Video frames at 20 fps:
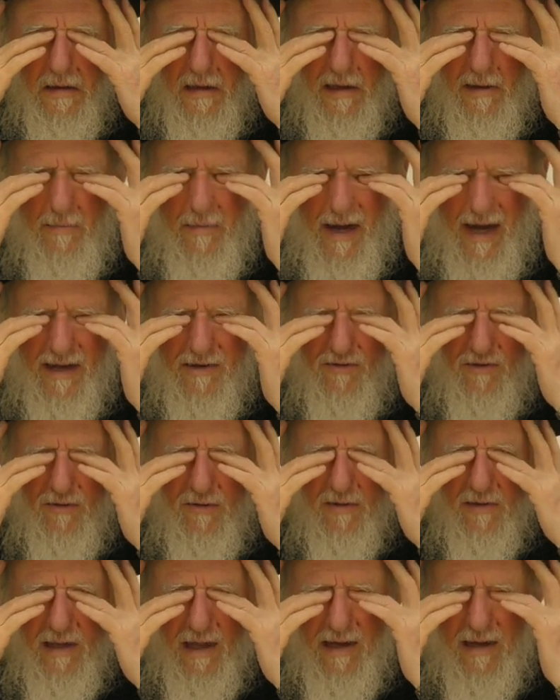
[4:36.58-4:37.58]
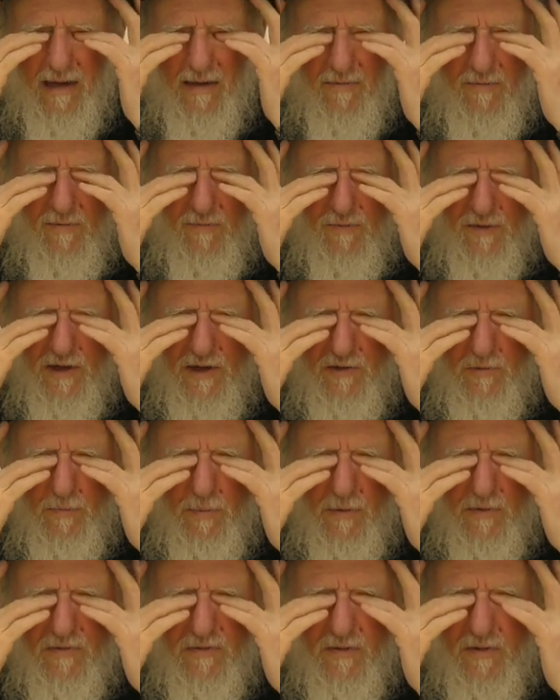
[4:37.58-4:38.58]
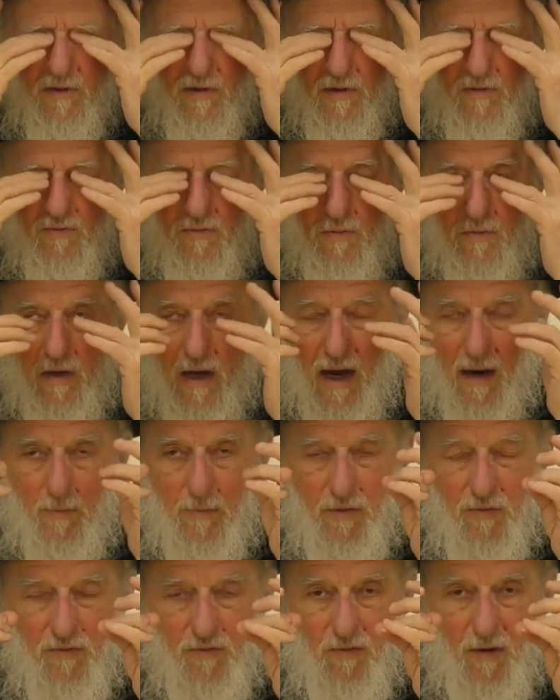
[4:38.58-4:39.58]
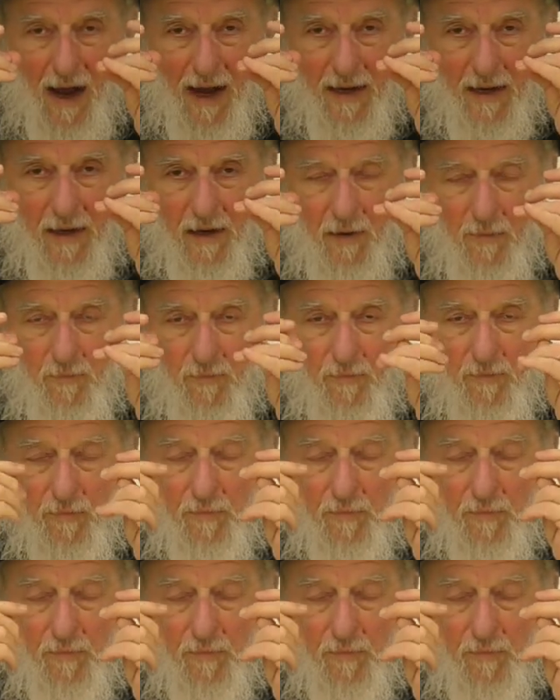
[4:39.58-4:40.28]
Imagine that for each person, there are two cameras tracking him,